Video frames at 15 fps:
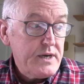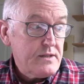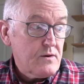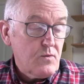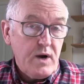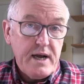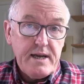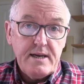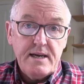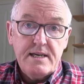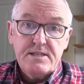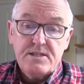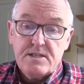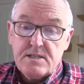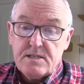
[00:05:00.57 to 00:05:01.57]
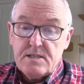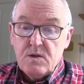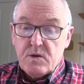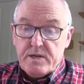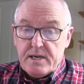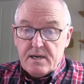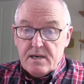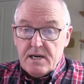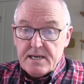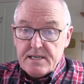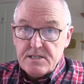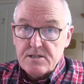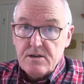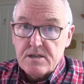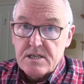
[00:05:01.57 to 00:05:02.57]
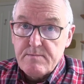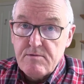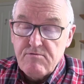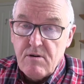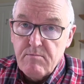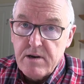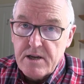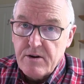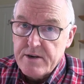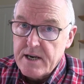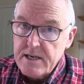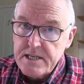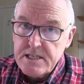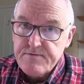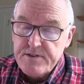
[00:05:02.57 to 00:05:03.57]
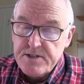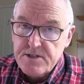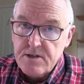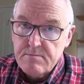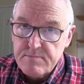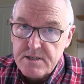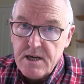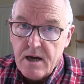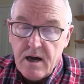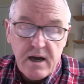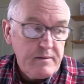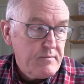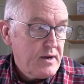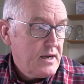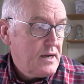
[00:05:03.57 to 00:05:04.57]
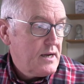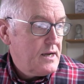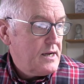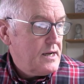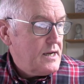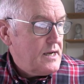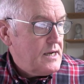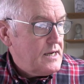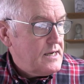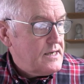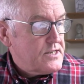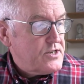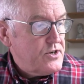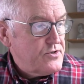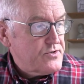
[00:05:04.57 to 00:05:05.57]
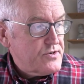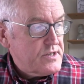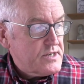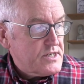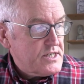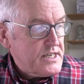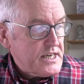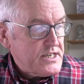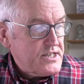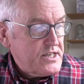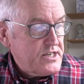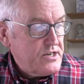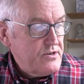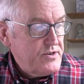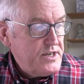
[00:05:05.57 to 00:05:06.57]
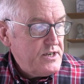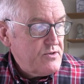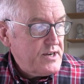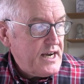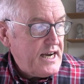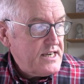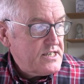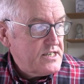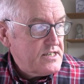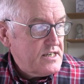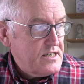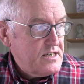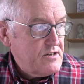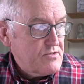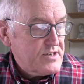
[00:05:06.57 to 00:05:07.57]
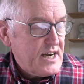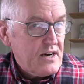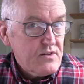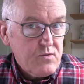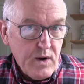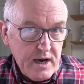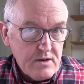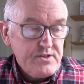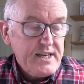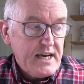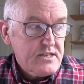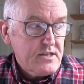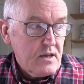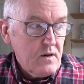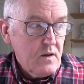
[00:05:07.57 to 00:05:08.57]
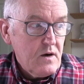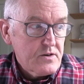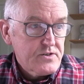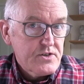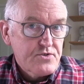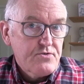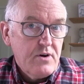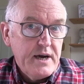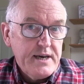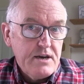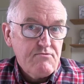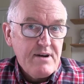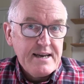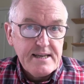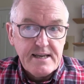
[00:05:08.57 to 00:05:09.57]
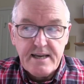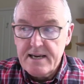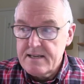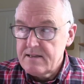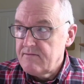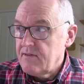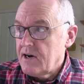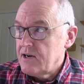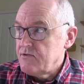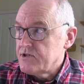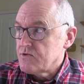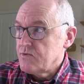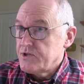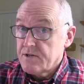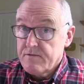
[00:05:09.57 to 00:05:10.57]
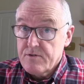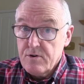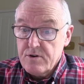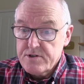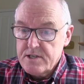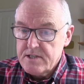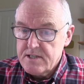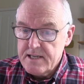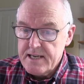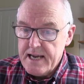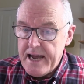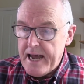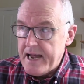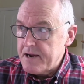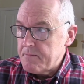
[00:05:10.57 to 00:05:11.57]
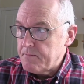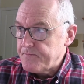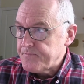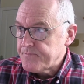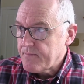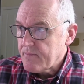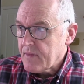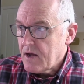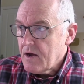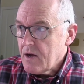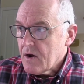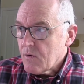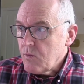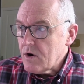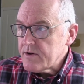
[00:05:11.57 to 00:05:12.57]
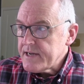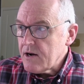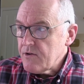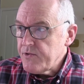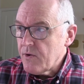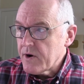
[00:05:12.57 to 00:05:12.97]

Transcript: either way. It's looking like it's going to be rumbling on at least for some time. 262 new cases in New South Wales. That's a lot to try and eradicate the virus, which of course is the aim. World Health